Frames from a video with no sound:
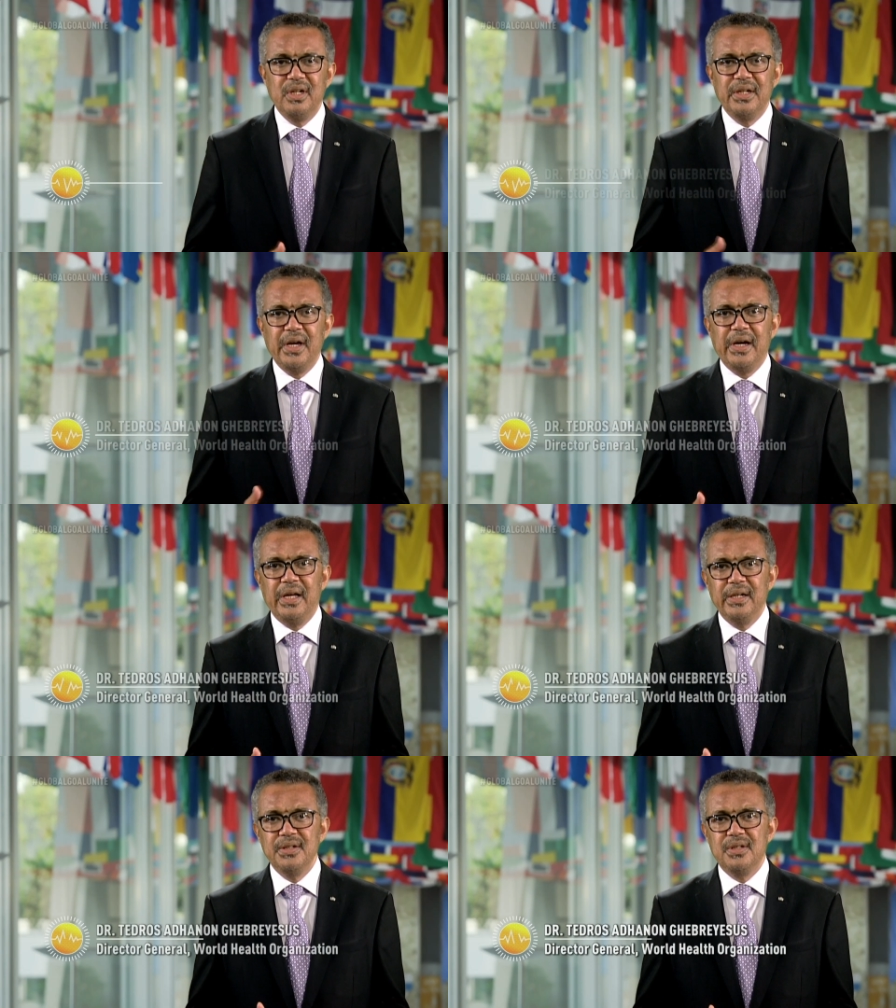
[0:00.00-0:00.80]
only
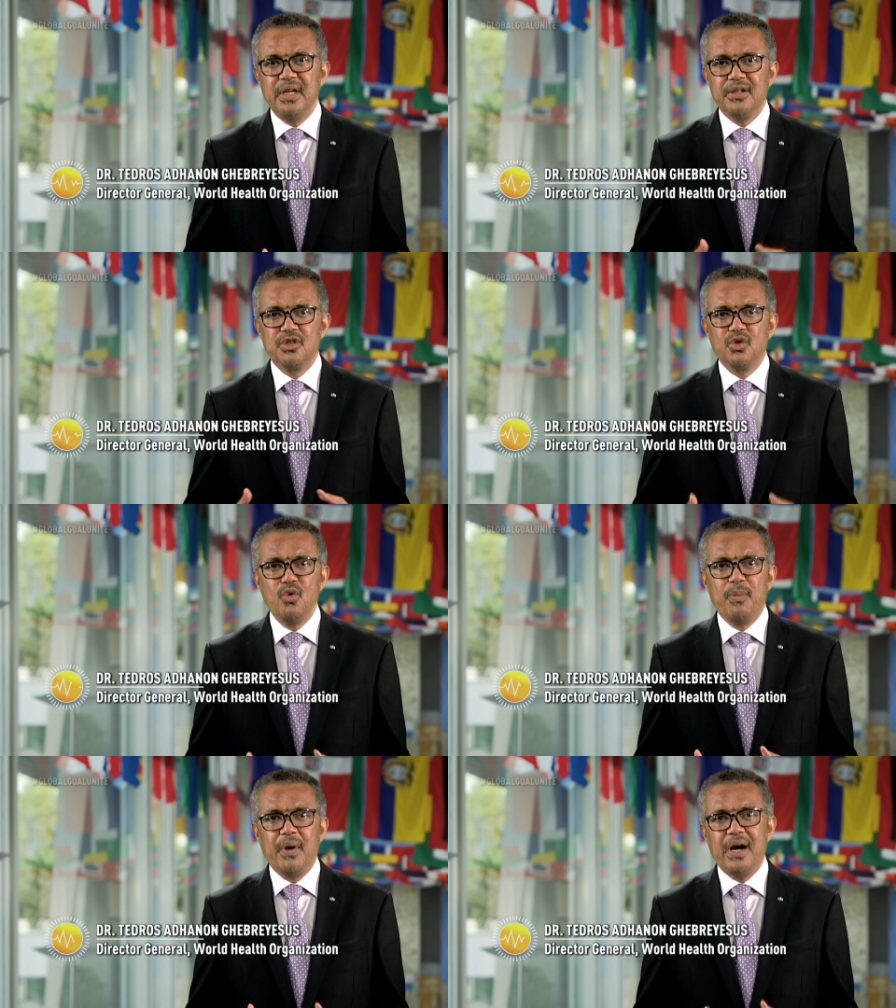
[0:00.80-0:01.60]
realize their
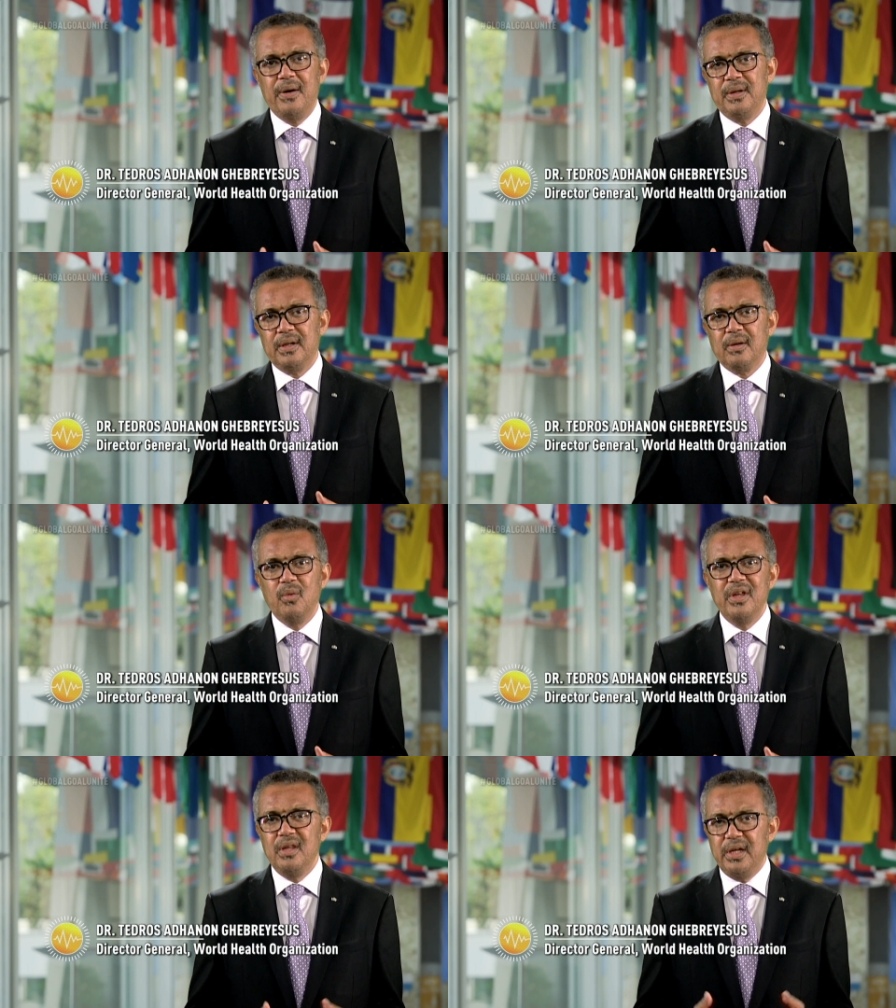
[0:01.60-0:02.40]
true power
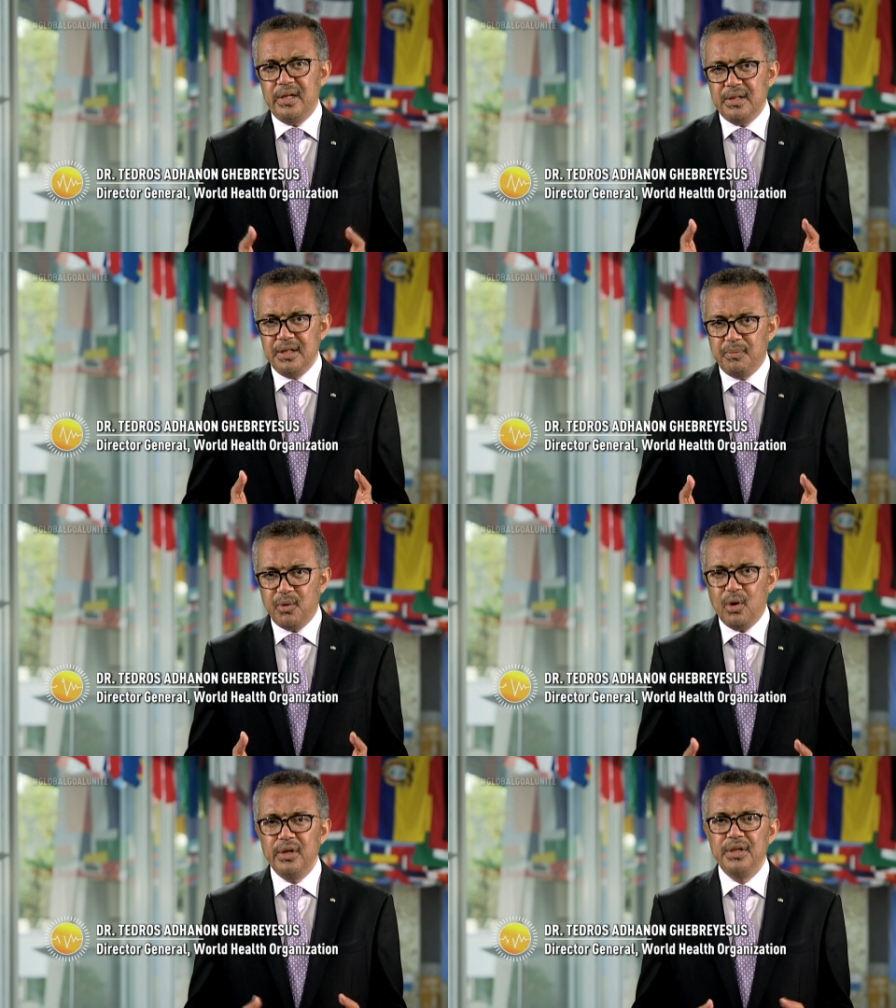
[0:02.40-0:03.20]
when they're
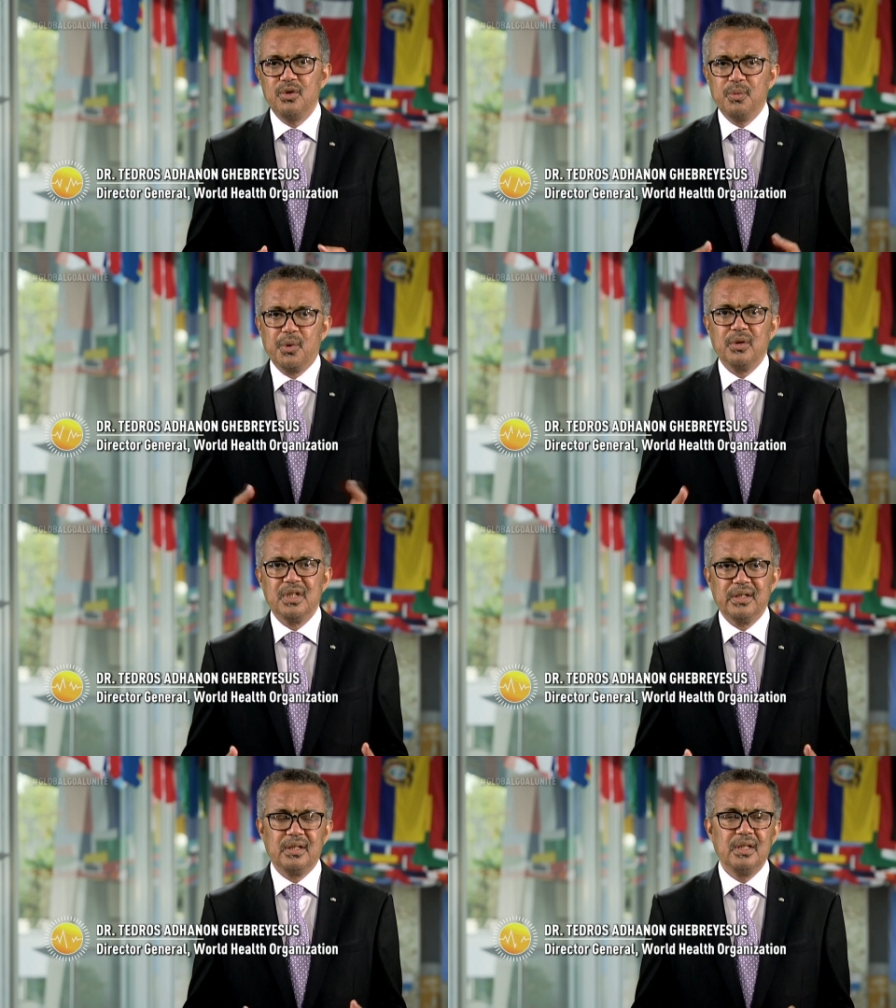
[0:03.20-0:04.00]
deployed to
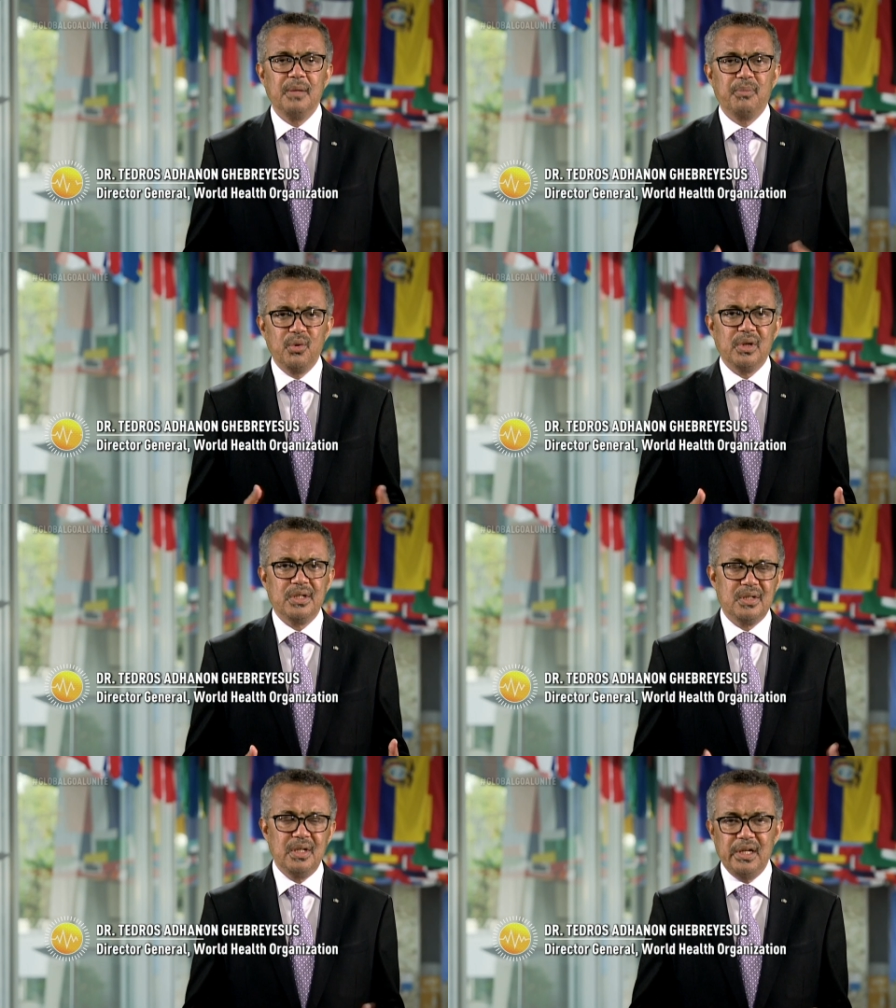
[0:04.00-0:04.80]
protect the
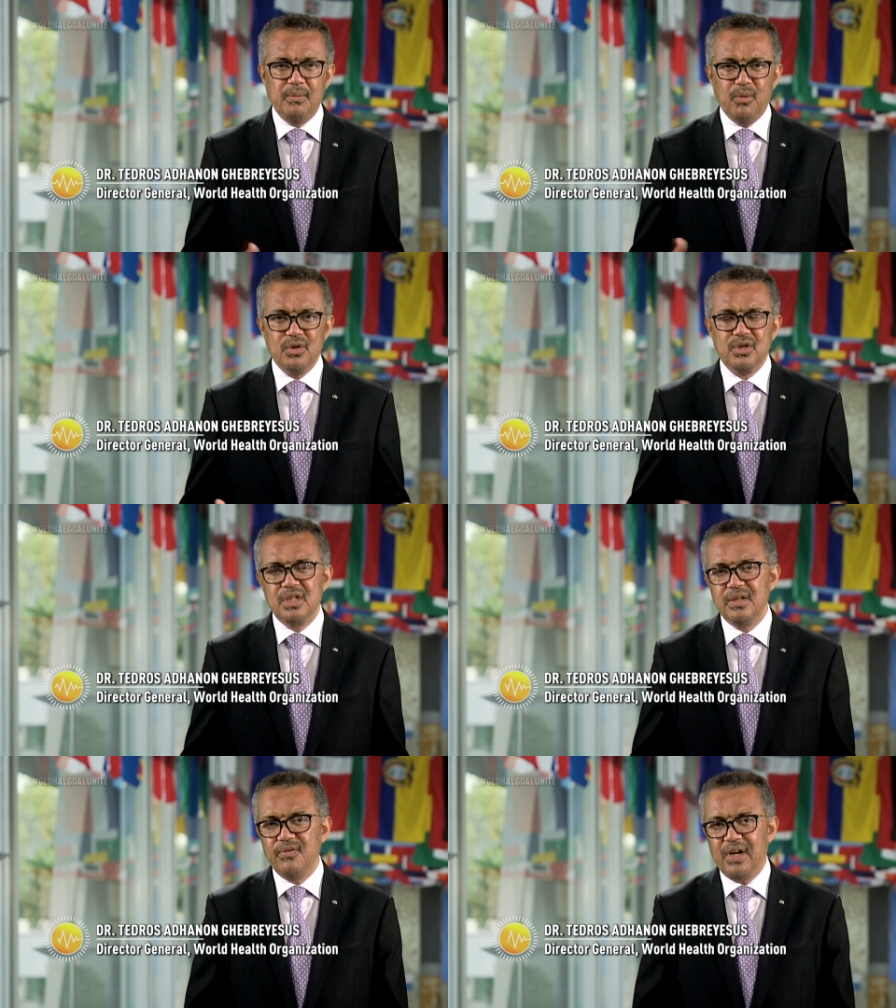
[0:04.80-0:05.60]
poorest and
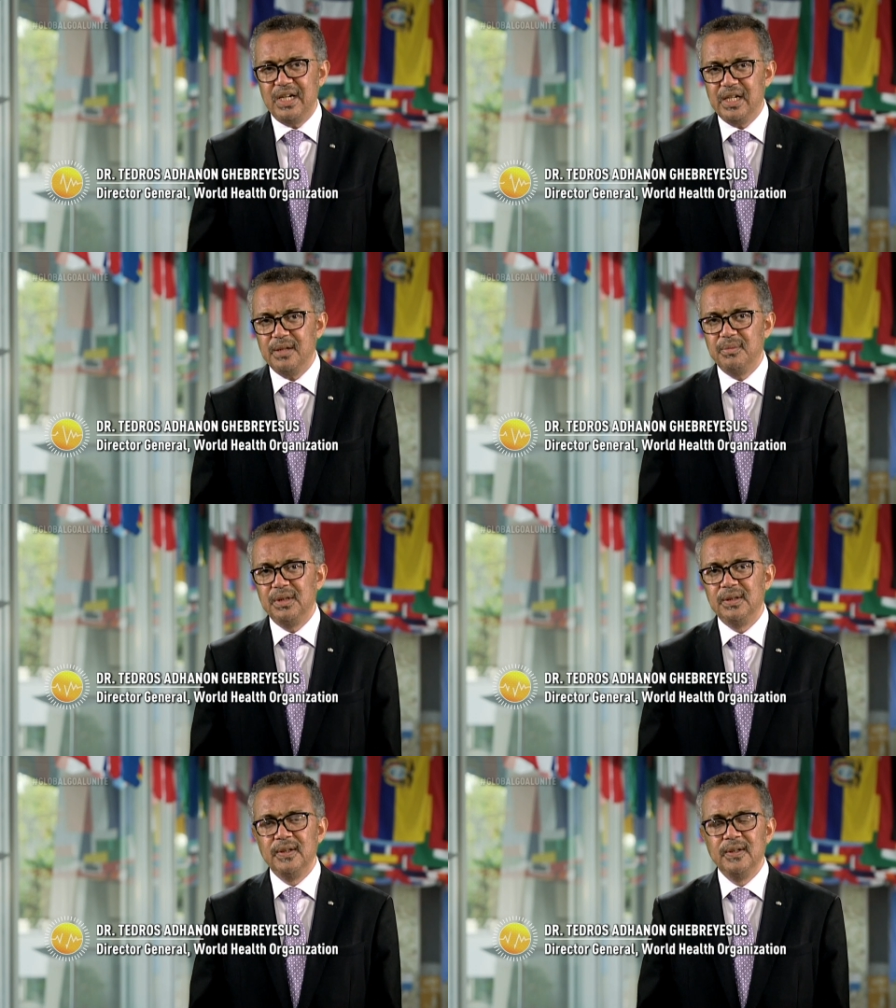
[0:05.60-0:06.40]
most vulnerable.